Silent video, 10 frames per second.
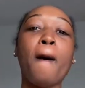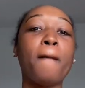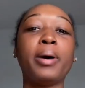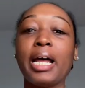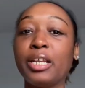
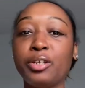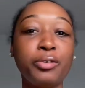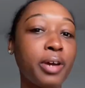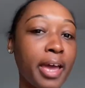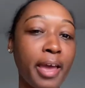But I
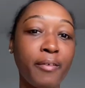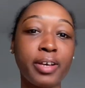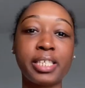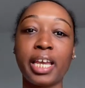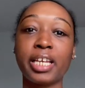do have
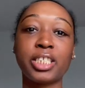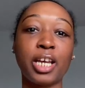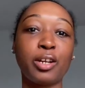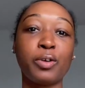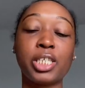a second
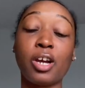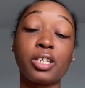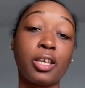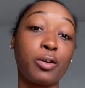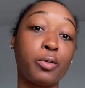channel, it's
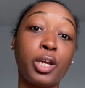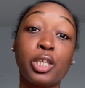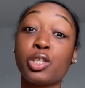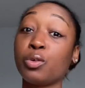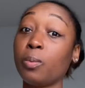Darkskin Queen
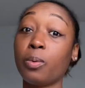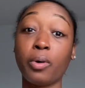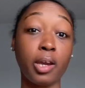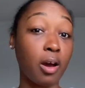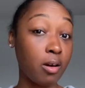
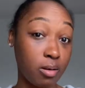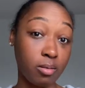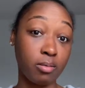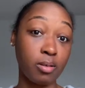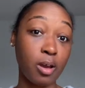
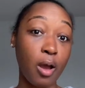2.0,